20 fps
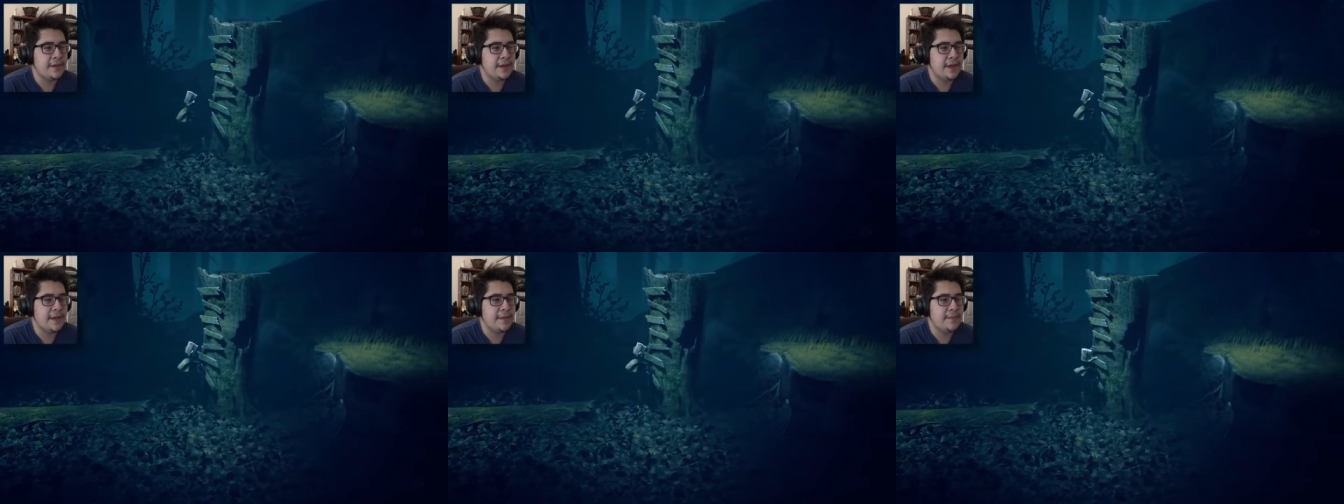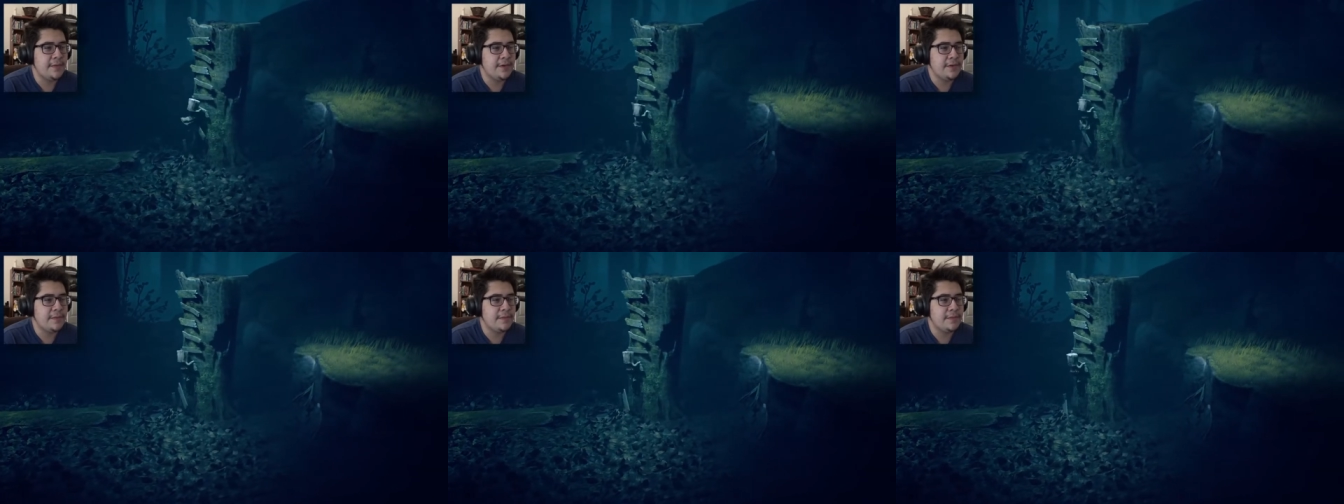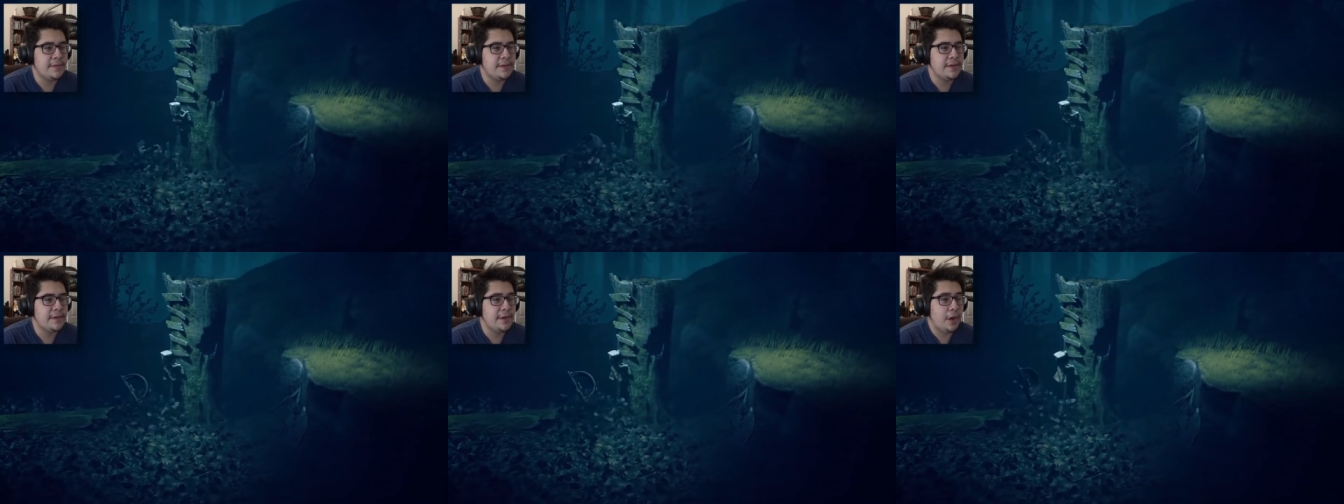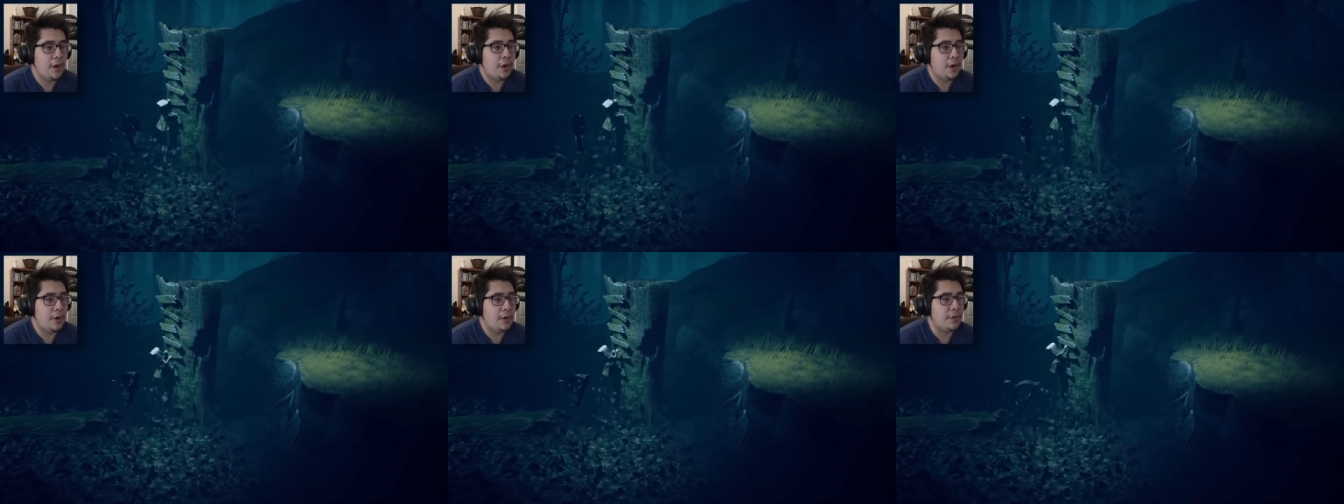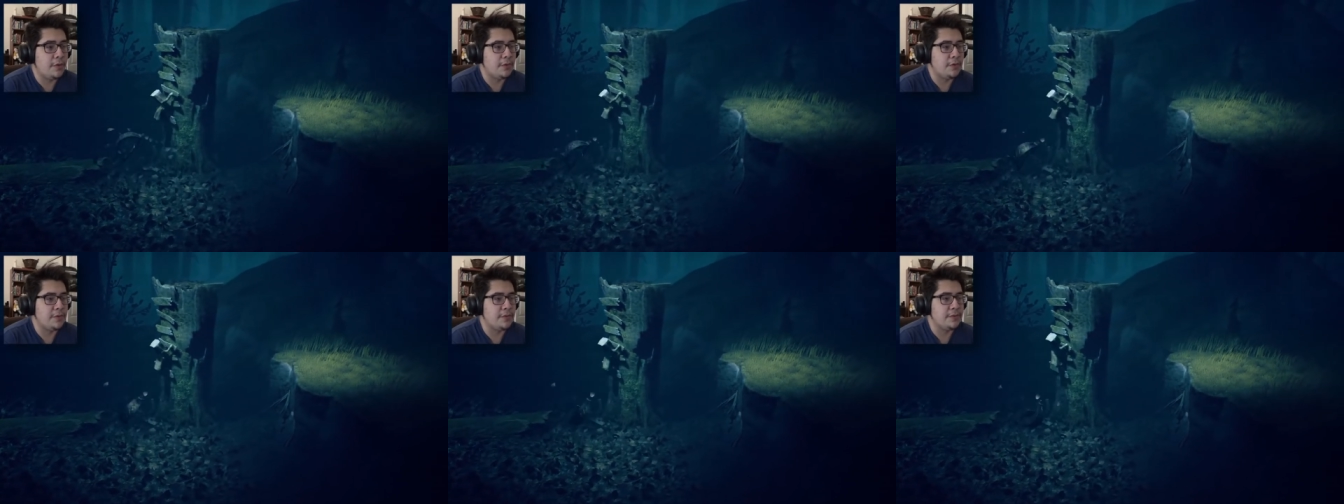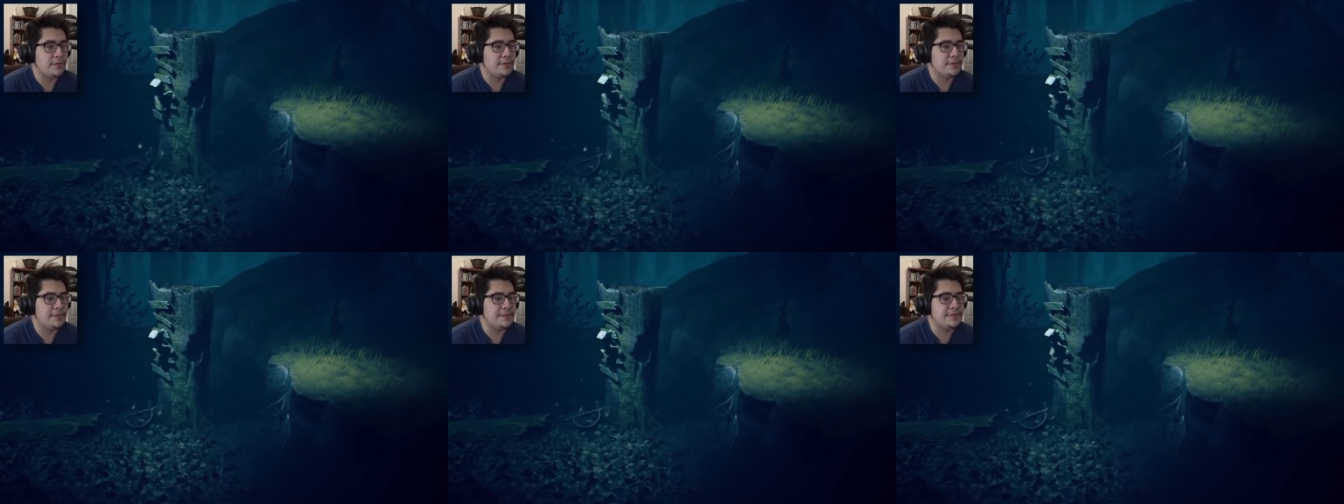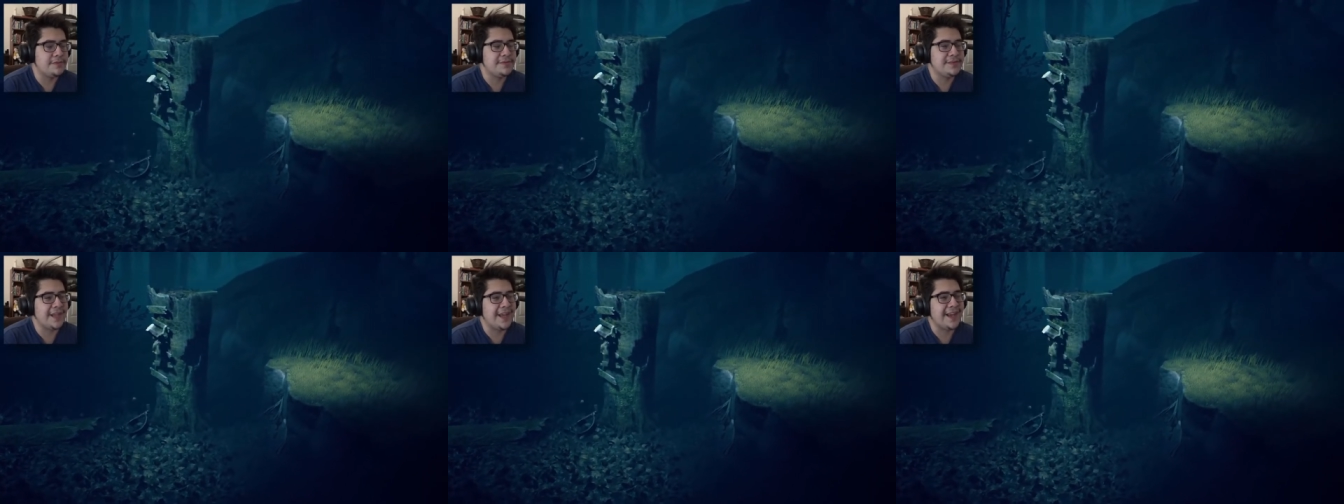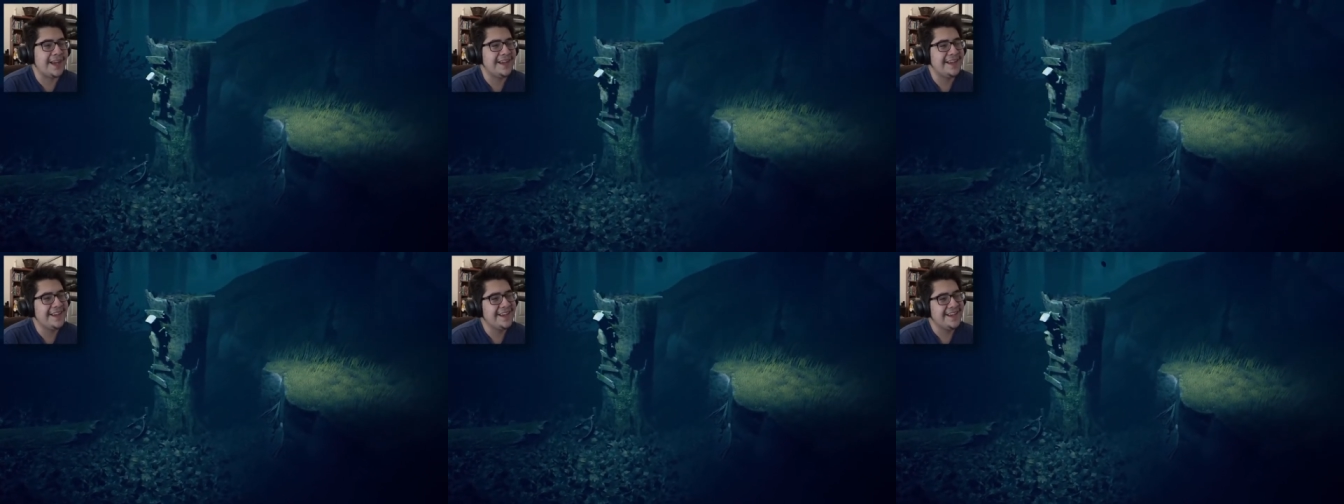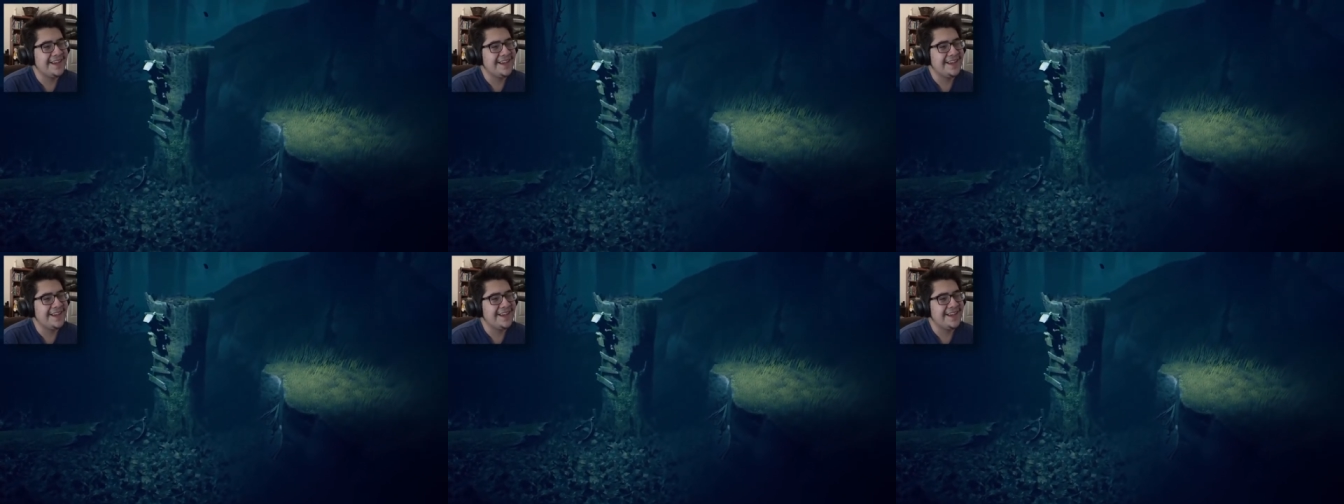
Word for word: And boom. Oh, okay.